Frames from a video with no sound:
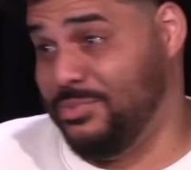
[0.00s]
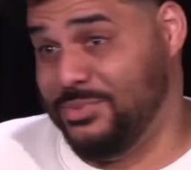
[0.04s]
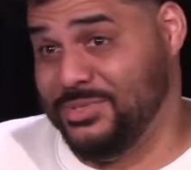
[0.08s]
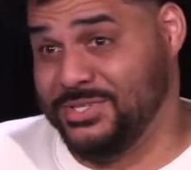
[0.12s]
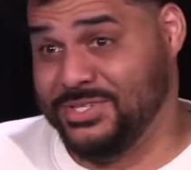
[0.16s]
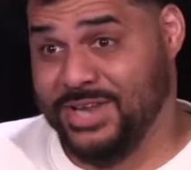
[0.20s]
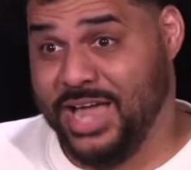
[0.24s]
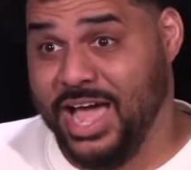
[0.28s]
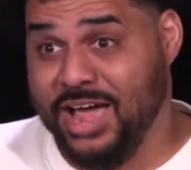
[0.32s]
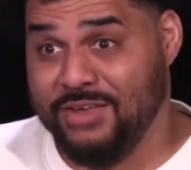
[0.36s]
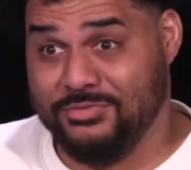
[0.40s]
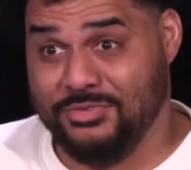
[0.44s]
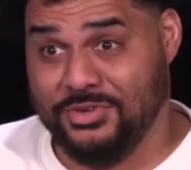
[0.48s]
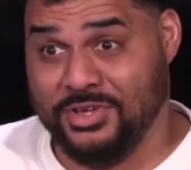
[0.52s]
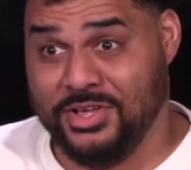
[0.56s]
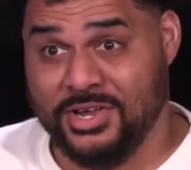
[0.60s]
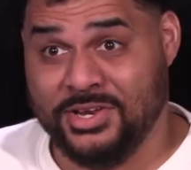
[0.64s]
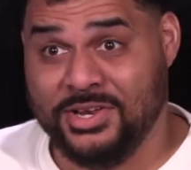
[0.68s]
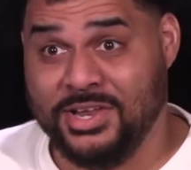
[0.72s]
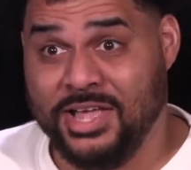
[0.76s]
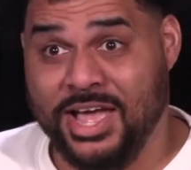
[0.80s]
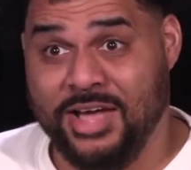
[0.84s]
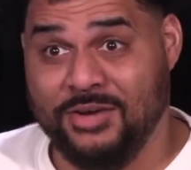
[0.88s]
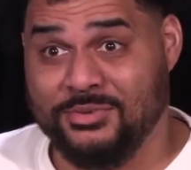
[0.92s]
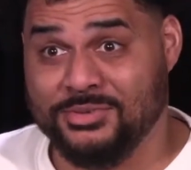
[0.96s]
was not
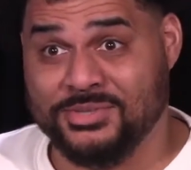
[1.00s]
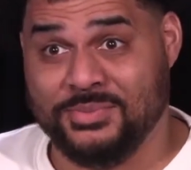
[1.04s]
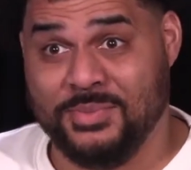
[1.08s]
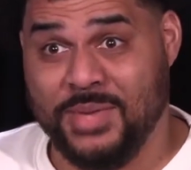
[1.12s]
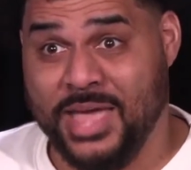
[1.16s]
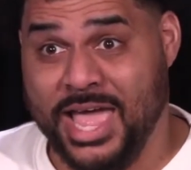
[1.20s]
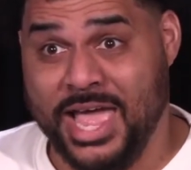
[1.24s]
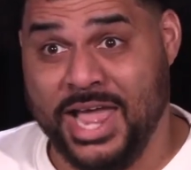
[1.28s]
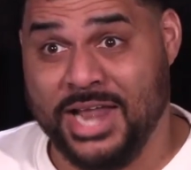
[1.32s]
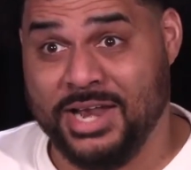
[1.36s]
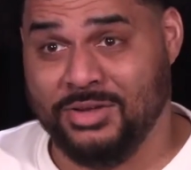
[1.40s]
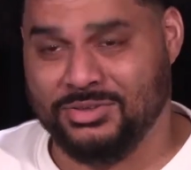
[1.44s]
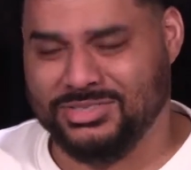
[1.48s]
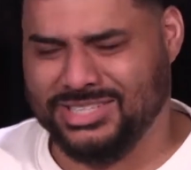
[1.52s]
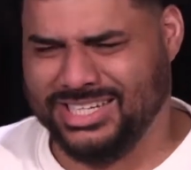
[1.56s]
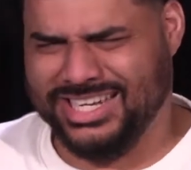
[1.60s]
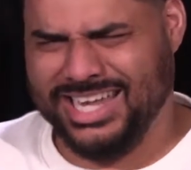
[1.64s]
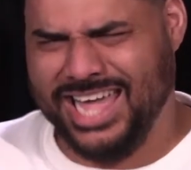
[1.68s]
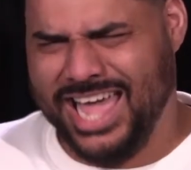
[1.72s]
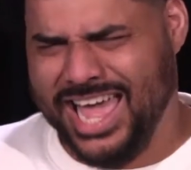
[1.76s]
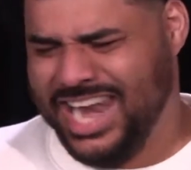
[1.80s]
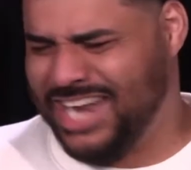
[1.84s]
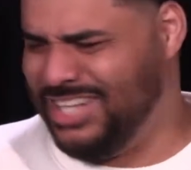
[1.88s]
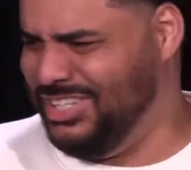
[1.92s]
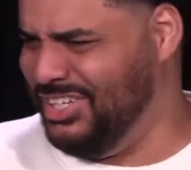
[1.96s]
fun. I was mad. I was like,
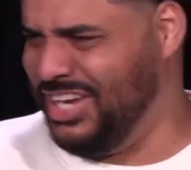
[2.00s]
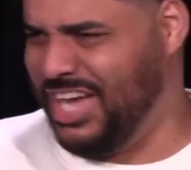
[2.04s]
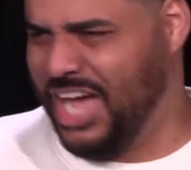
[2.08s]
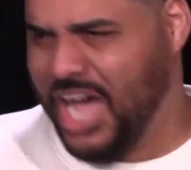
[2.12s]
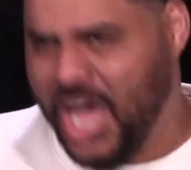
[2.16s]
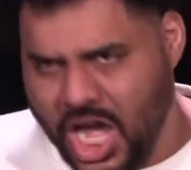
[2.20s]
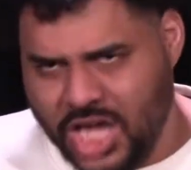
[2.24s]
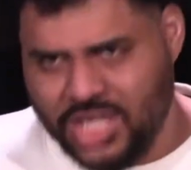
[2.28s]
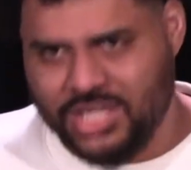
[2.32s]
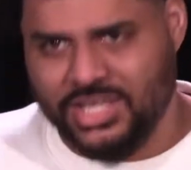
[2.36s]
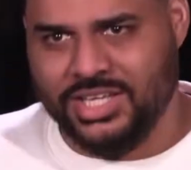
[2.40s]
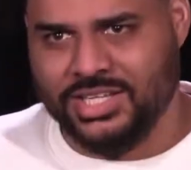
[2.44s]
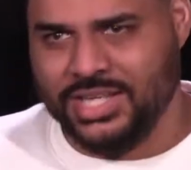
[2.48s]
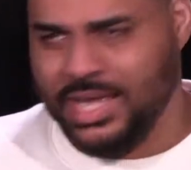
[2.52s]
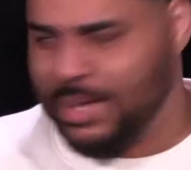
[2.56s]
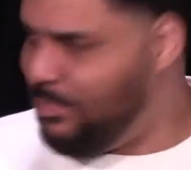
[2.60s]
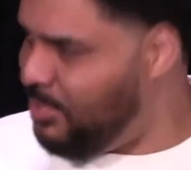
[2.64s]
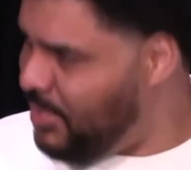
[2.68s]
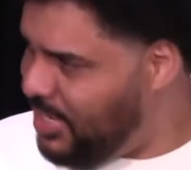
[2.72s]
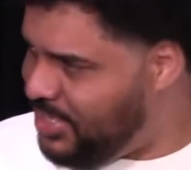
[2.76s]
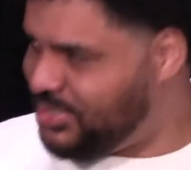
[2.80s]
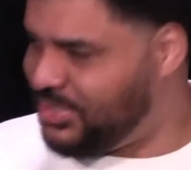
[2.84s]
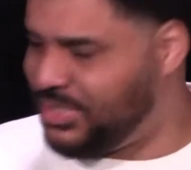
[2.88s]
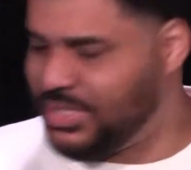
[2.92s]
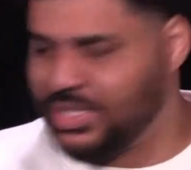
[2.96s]
God, I look ugly in that
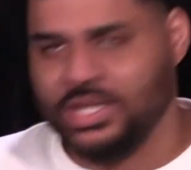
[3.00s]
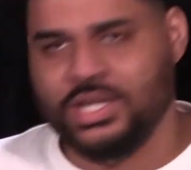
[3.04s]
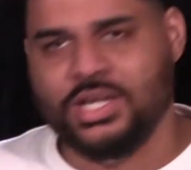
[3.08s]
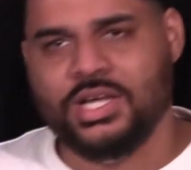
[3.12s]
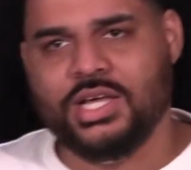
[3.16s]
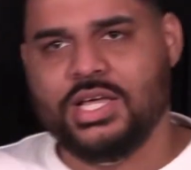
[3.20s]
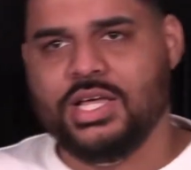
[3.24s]
picture.